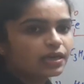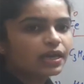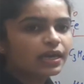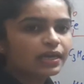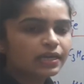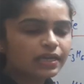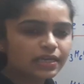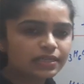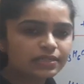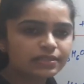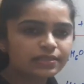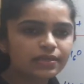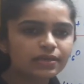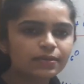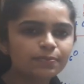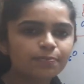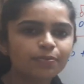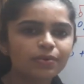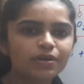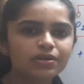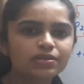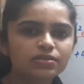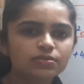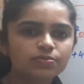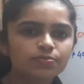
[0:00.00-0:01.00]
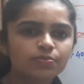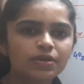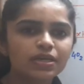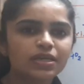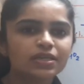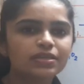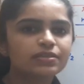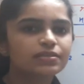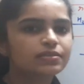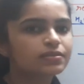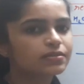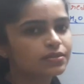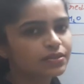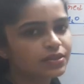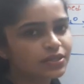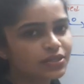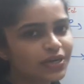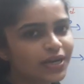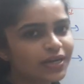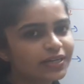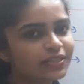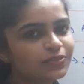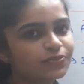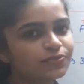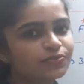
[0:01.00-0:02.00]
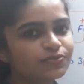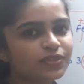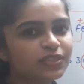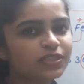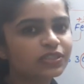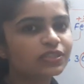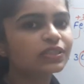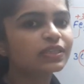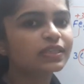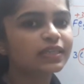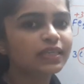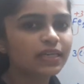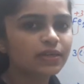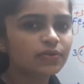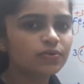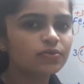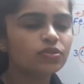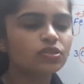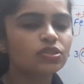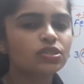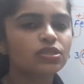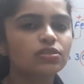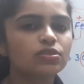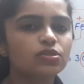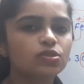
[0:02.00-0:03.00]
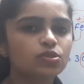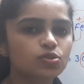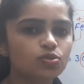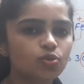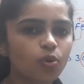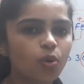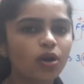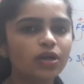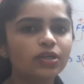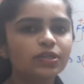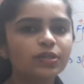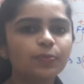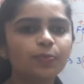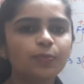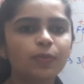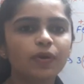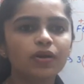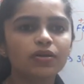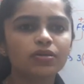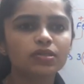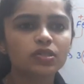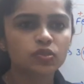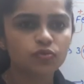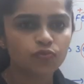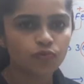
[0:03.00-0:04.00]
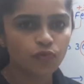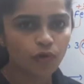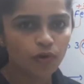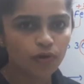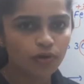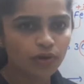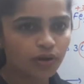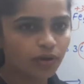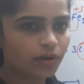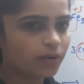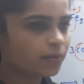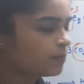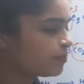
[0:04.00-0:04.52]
Acid plus base react with gives the salt plus water.